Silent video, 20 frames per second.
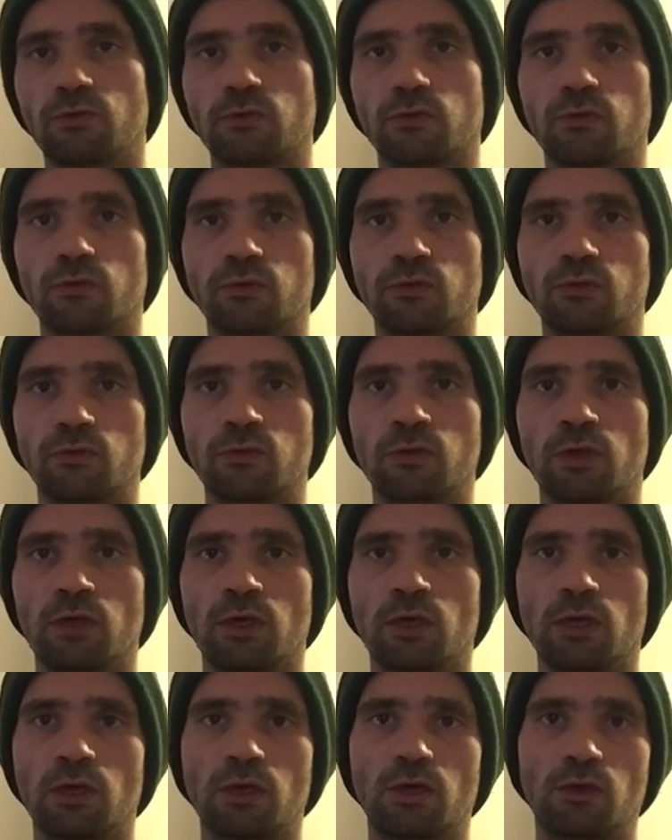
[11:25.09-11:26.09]
cause
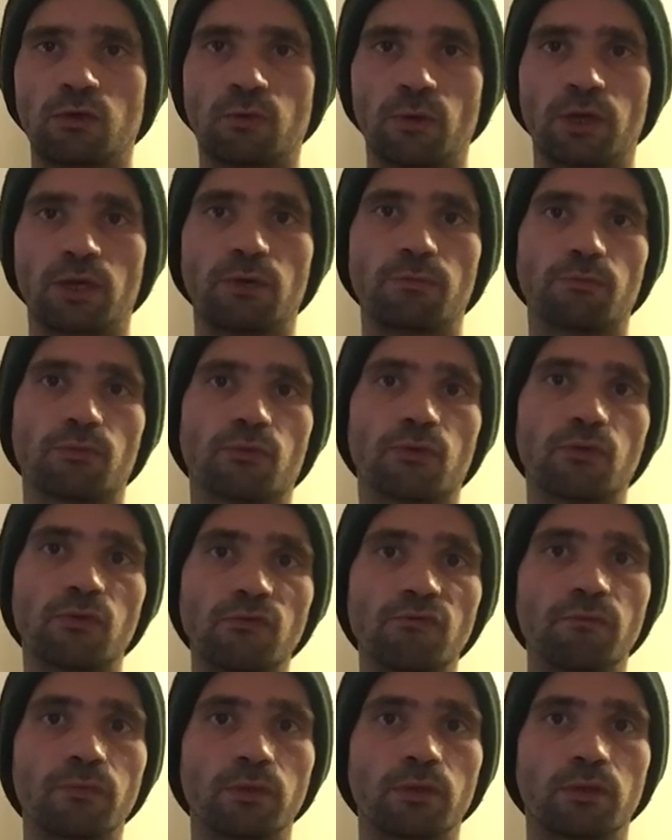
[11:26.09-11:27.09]
a great
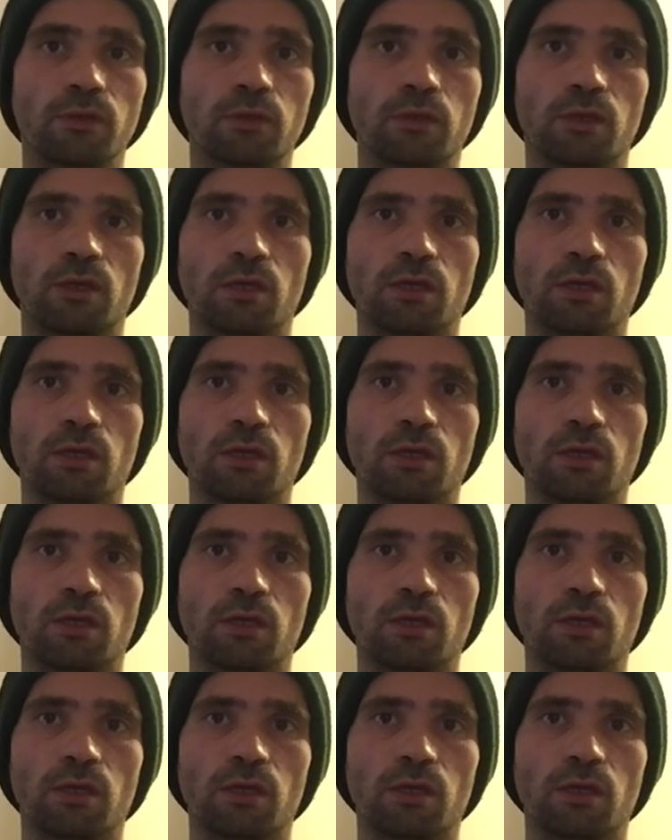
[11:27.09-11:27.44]
improvement